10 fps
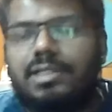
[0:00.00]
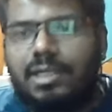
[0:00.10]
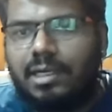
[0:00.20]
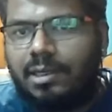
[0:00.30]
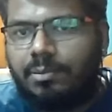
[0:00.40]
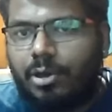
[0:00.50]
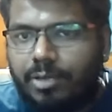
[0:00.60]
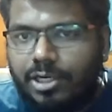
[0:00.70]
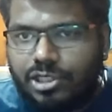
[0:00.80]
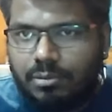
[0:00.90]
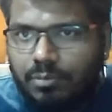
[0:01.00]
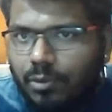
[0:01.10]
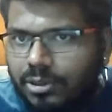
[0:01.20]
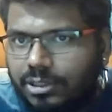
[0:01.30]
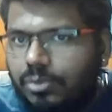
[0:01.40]
population more
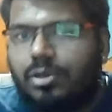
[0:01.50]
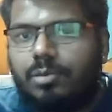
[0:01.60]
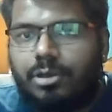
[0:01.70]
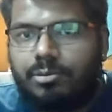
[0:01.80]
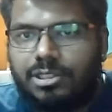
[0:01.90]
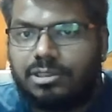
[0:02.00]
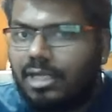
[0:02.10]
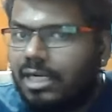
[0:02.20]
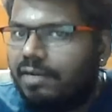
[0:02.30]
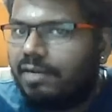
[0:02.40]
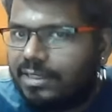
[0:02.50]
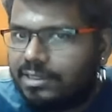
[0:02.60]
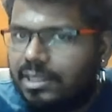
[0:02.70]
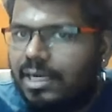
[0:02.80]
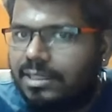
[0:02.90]
than the rural population. That divide
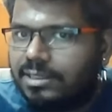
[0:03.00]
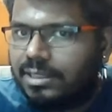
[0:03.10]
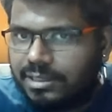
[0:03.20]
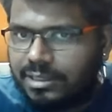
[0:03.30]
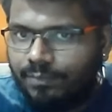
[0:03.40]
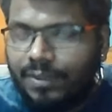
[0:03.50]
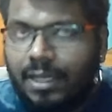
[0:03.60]
still exists.